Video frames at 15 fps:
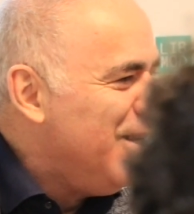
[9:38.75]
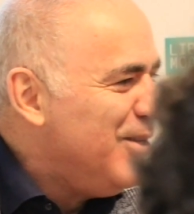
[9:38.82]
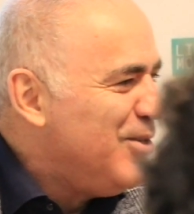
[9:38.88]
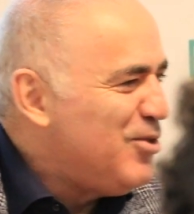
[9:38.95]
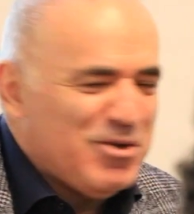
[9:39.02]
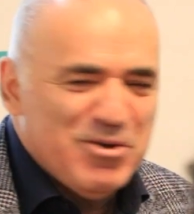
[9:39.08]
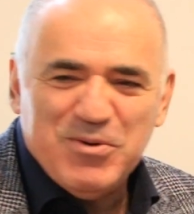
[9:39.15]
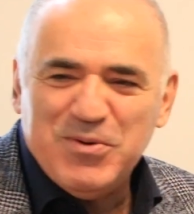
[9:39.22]

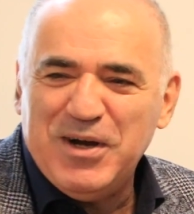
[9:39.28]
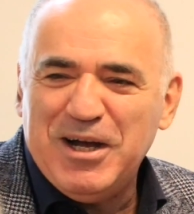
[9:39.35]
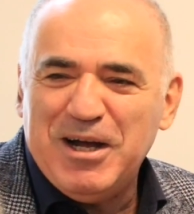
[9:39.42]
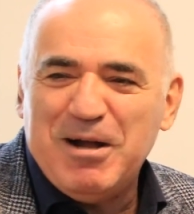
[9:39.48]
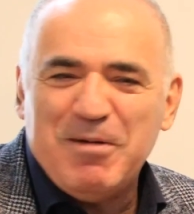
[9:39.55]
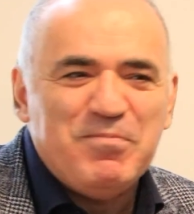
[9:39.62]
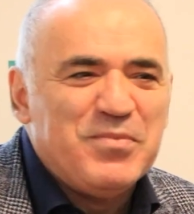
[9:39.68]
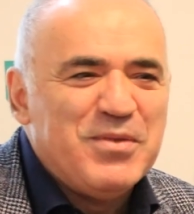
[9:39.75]
So,
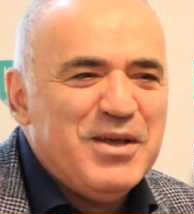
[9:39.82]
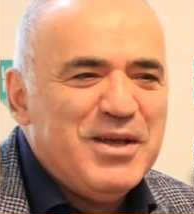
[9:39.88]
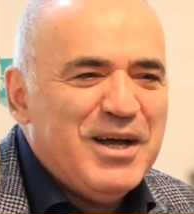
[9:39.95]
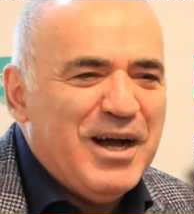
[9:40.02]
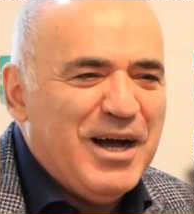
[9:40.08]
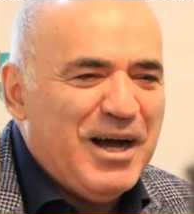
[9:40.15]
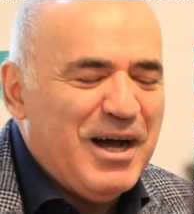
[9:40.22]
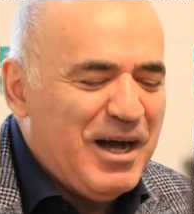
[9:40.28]

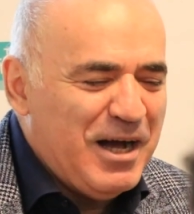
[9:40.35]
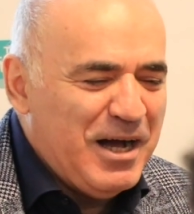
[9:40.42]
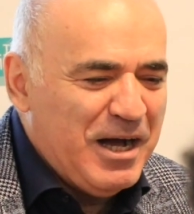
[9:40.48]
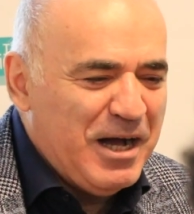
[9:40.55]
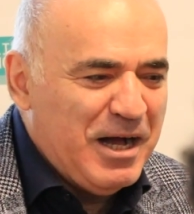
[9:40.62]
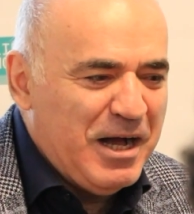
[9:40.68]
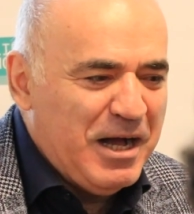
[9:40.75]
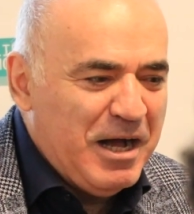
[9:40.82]

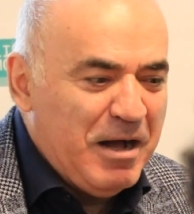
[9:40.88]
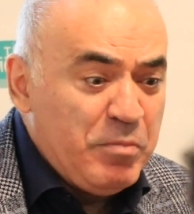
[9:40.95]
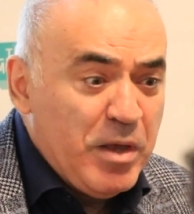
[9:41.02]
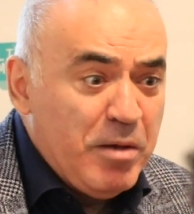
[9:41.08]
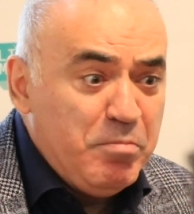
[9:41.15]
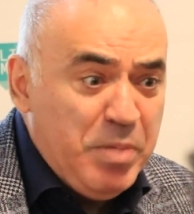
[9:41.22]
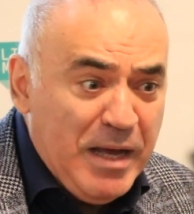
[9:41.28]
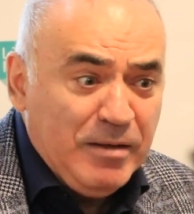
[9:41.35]

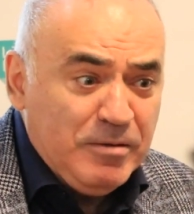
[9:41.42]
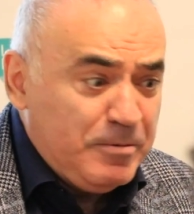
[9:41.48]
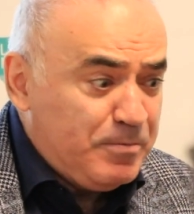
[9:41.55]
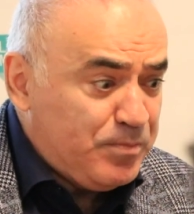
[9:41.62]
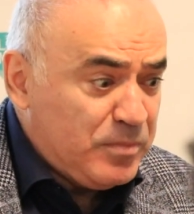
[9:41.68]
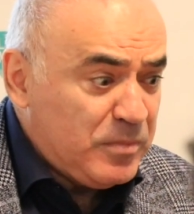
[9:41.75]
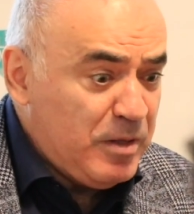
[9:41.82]
but